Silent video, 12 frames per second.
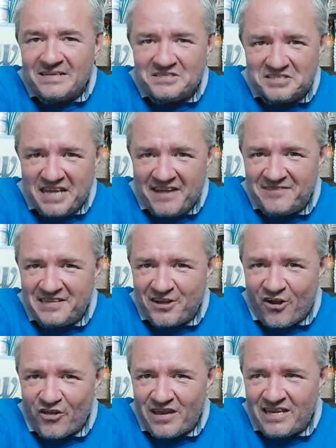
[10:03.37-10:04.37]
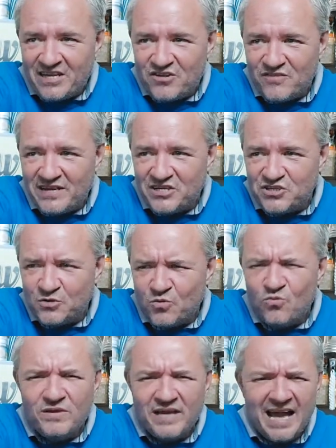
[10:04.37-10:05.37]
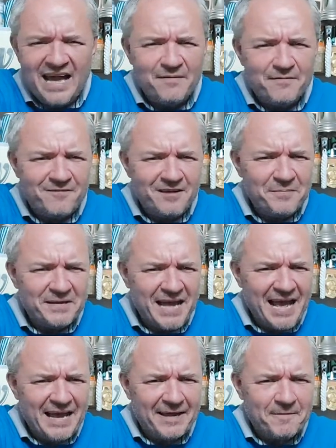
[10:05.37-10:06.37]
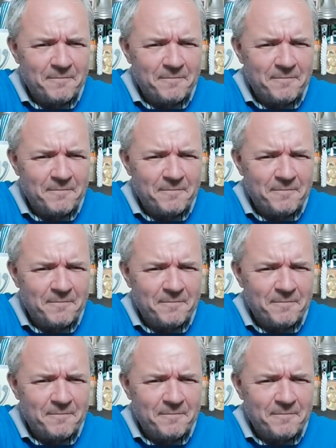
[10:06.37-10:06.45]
Definitely got the licorice. Oh yeah, flipping heck.